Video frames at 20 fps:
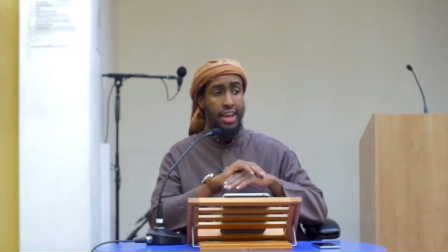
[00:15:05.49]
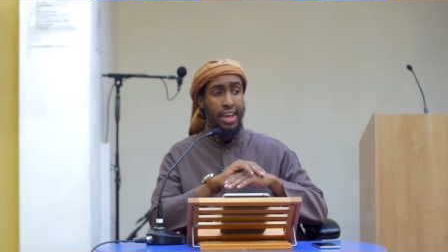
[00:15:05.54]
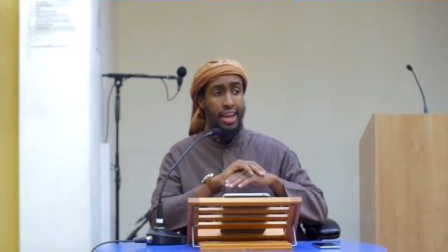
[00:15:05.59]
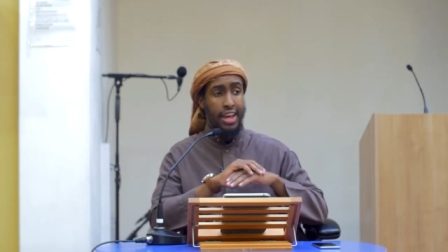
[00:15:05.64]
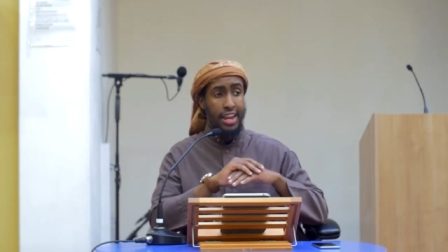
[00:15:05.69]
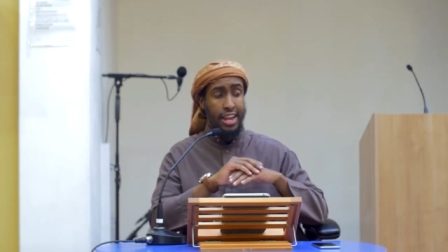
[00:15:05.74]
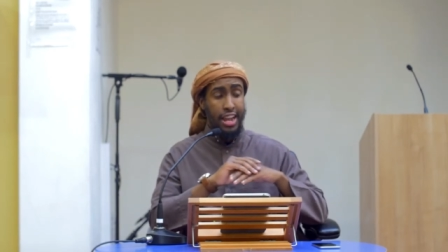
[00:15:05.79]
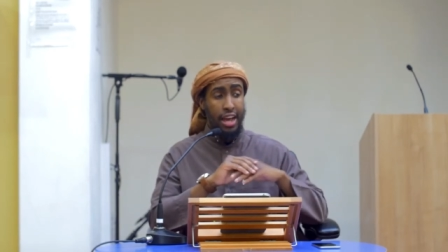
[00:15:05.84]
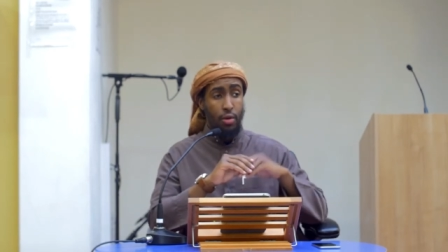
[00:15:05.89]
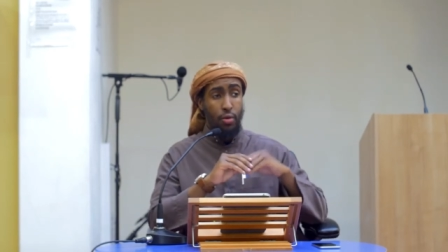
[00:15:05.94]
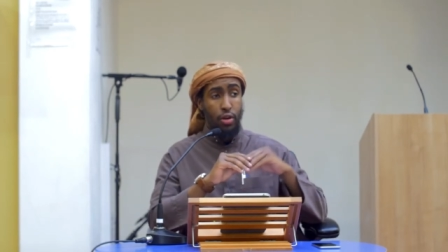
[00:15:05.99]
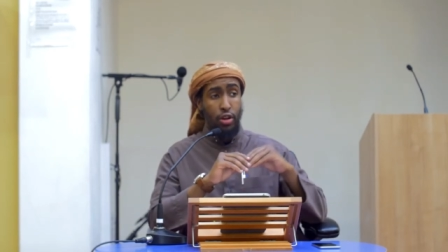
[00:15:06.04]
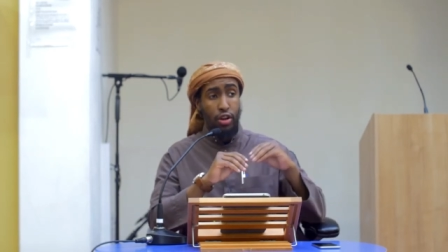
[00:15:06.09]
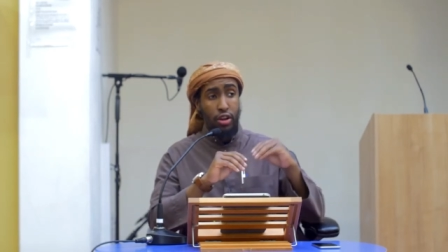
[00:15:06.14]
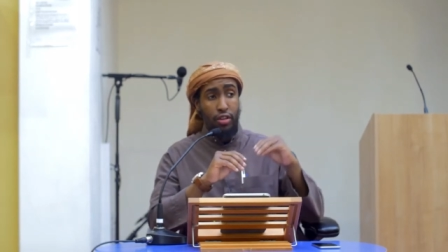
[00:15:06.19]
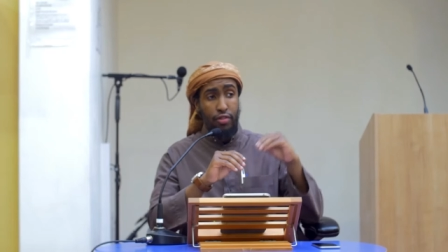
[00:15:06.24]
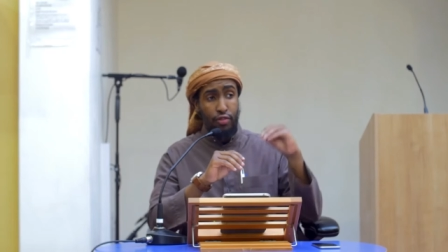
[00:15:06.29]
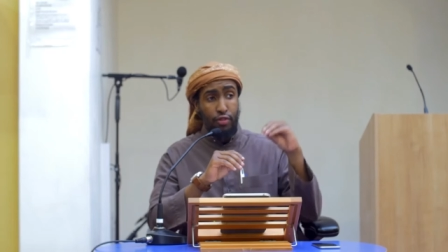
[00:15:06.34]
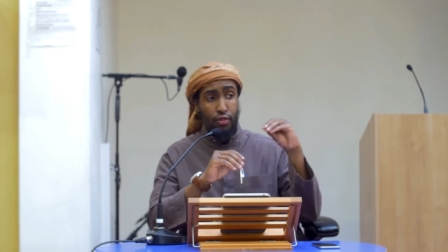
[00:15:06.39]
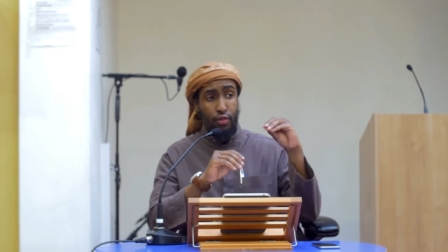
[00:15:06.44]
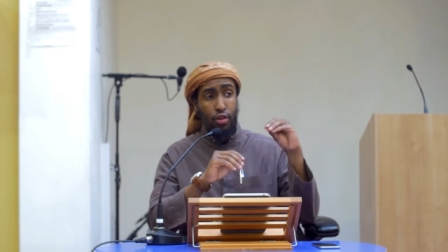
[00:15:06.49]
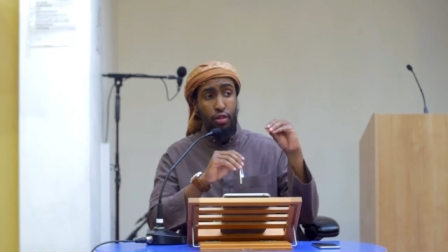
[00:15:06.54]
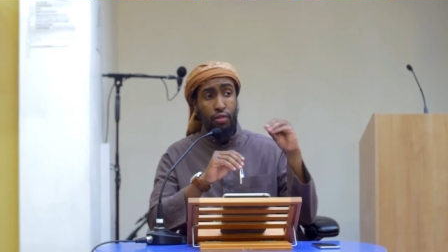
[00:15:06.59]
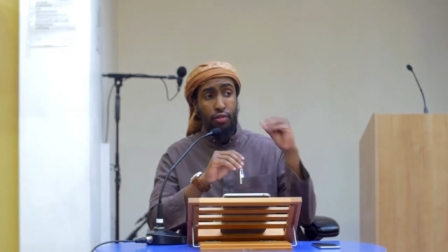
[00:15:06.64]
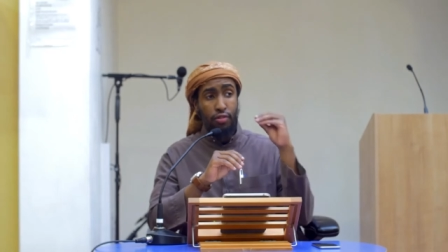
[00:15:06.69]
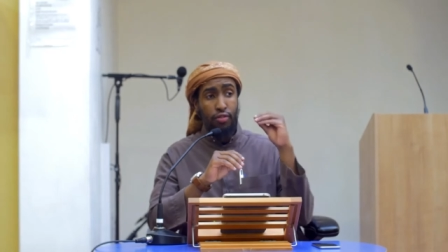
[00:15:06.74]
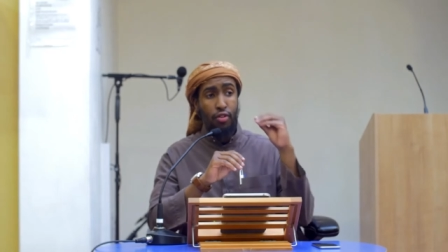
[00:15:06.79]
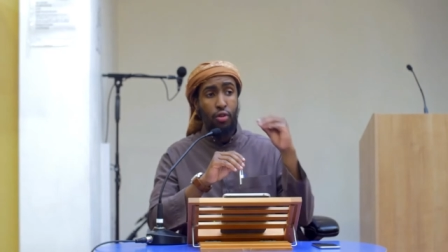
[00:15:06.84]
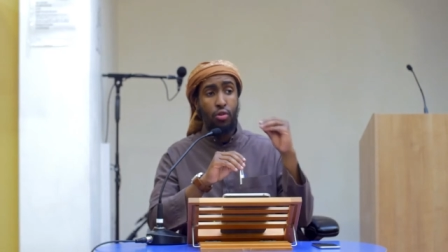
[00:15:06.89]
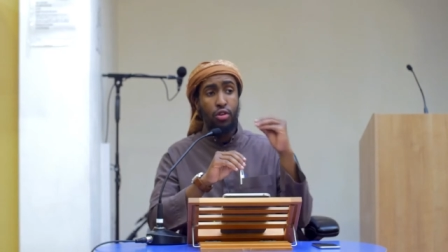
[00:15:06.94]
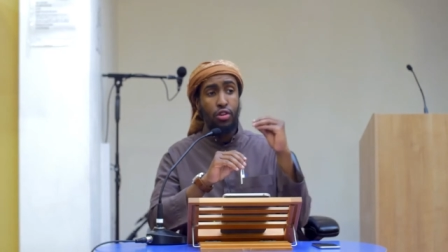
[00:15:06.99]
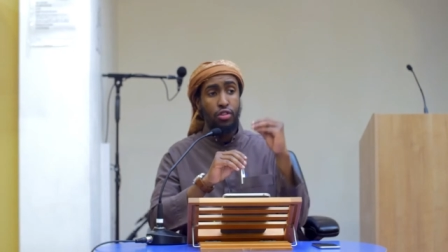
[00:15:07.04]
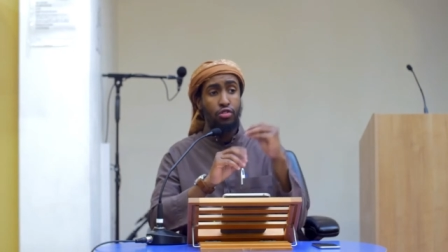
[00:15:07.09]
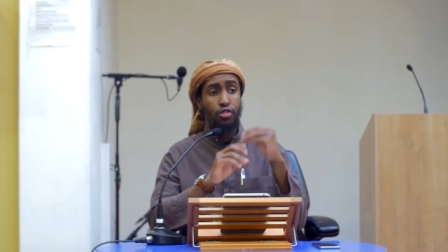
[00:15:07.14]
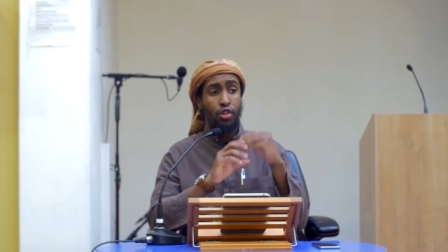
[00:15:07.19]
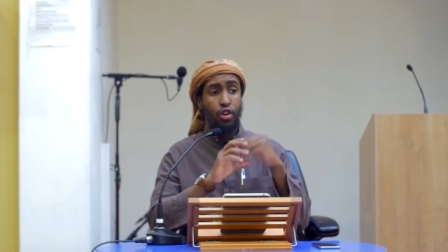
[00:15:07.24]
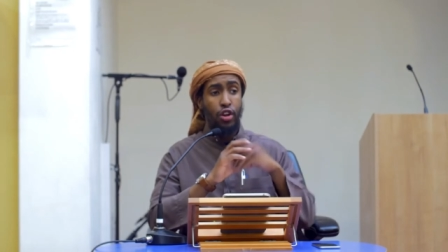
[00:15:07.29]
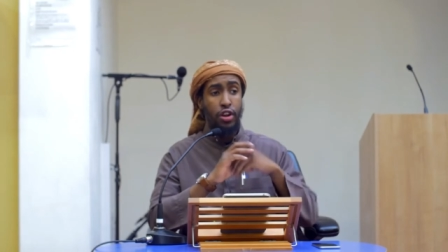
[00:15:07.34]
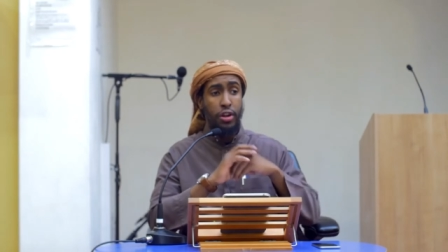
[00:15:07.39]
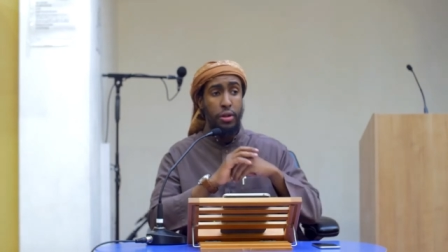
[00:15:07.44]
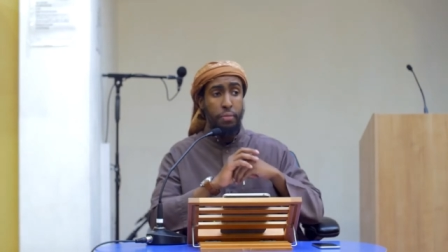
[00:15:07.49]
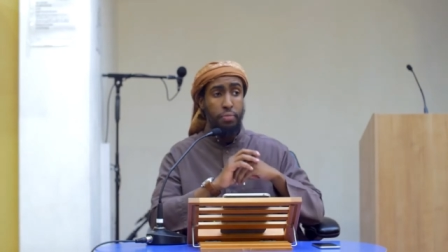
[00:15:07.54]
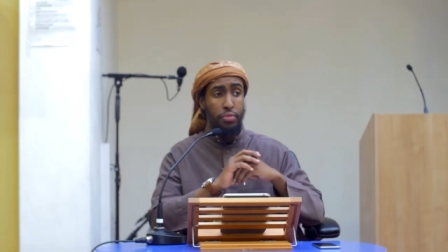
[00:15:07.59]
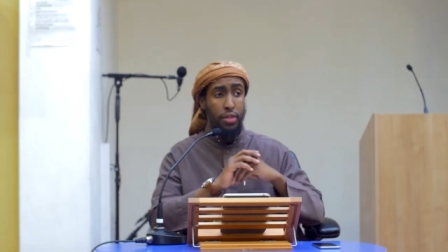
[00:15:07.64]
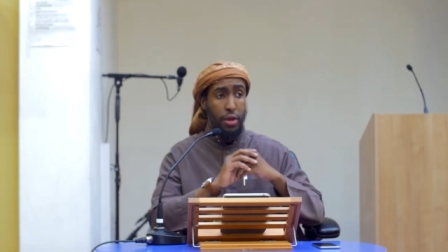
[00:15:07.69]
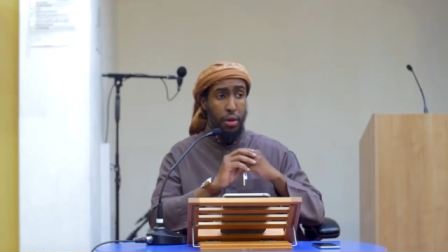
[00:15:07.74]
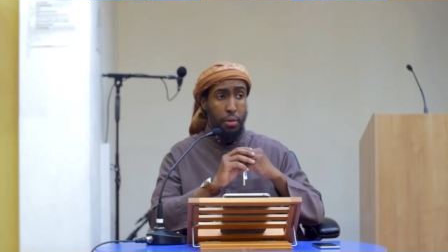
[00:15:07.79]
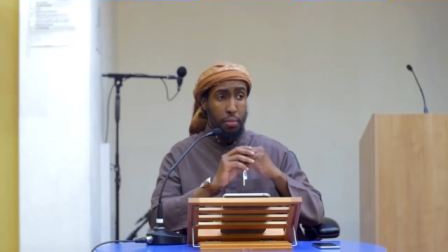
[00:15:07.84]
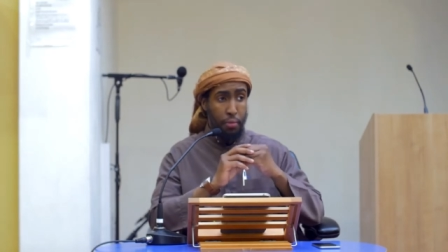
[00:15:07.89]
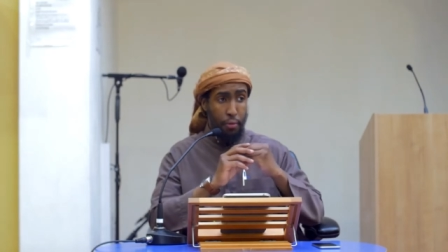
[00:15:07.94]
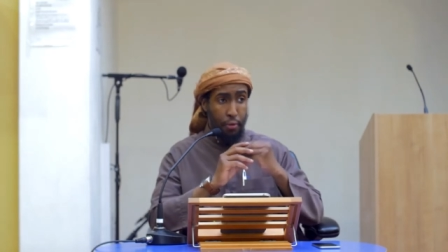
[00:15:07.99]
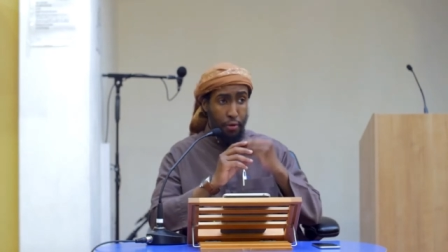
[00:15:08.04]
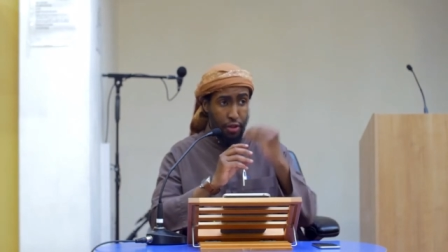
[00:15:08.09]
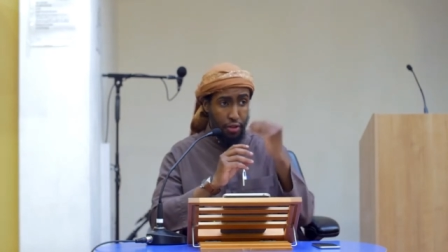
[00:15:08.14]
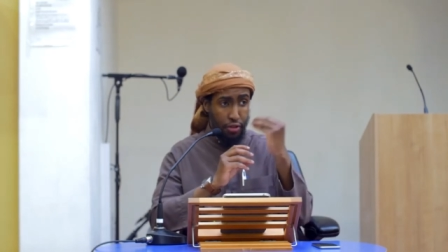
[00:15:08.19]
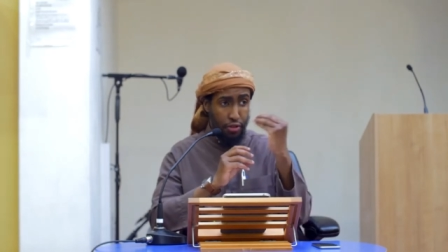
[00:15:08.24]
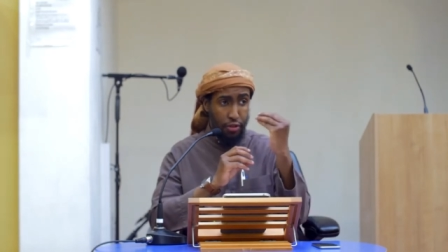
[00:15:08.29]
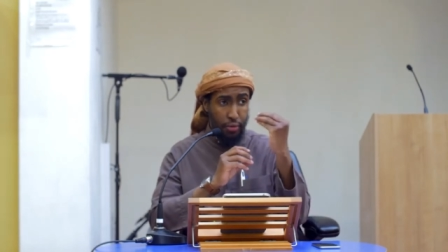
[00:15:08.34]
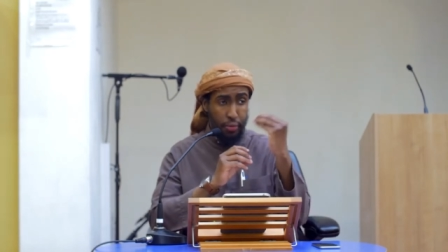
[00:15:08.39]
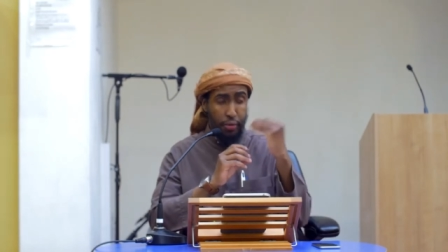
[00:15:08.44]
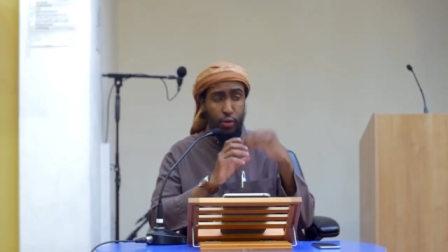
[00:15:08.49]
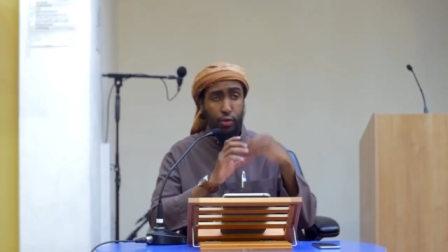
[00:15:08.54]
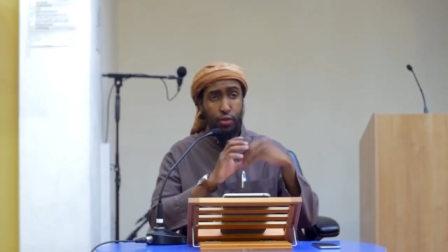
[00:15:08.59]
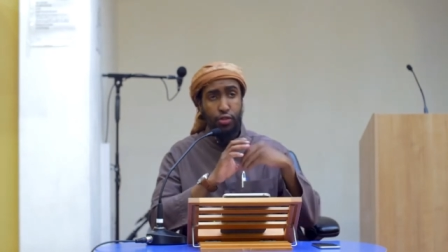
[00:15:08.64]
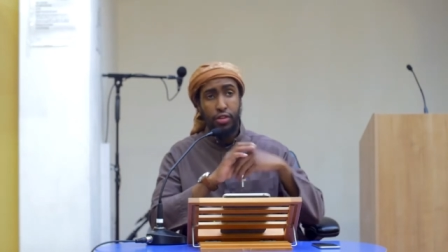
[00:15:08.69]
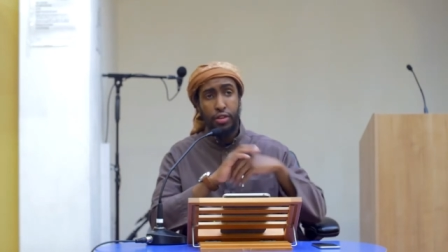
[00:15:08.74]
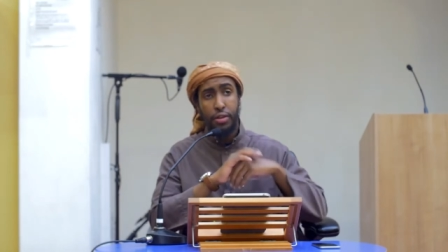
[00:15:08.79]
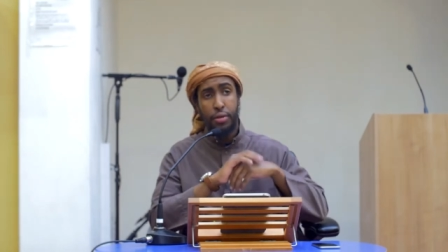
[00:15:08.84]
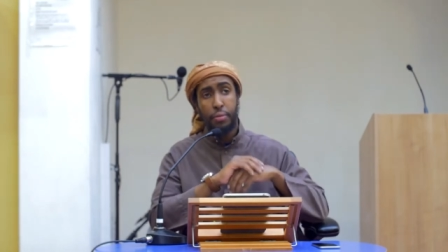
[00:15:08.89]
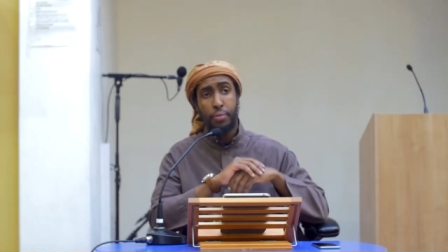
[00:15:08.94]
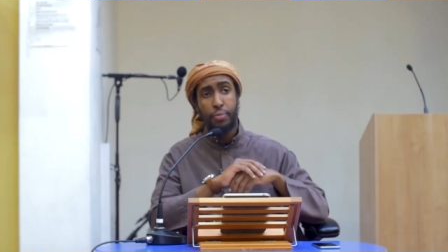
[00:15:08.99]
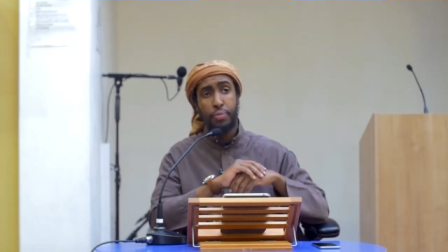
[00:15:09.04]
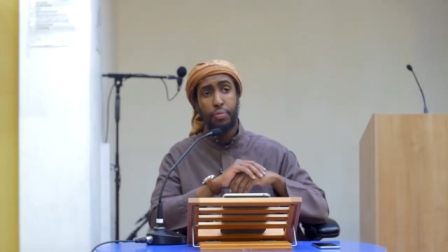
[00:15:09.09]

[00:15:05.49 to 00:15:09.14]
And now we're going to fully focus on principles